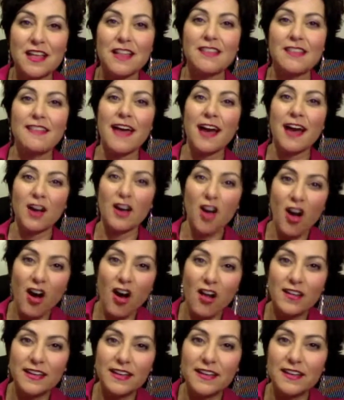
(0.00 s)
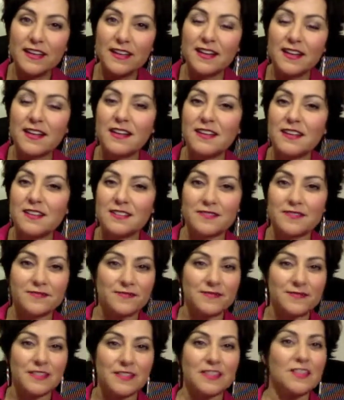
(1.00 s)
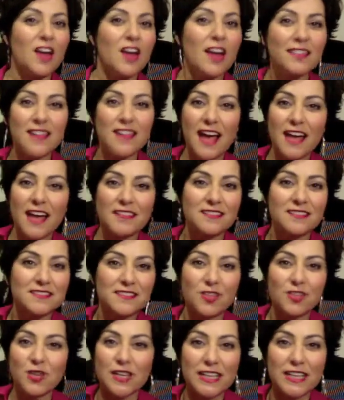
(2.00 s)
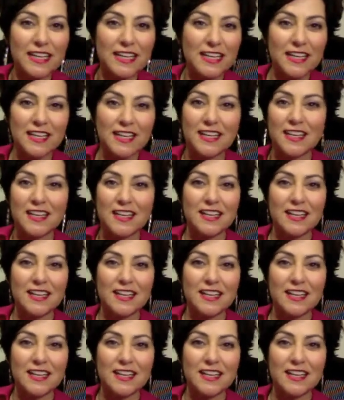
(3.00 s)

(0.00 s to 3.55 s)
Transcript: that calling, not that critic,